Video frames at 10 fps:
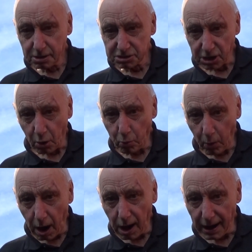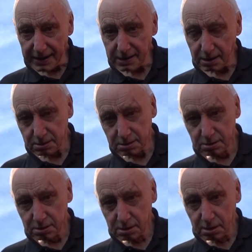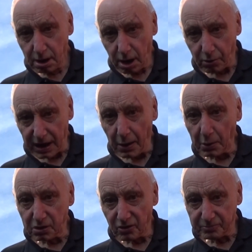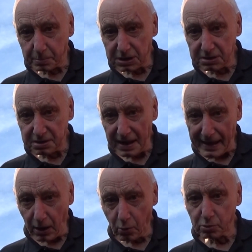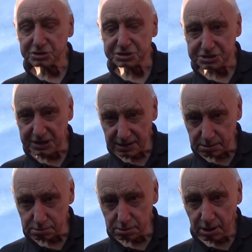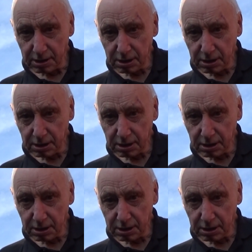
So why are our government now still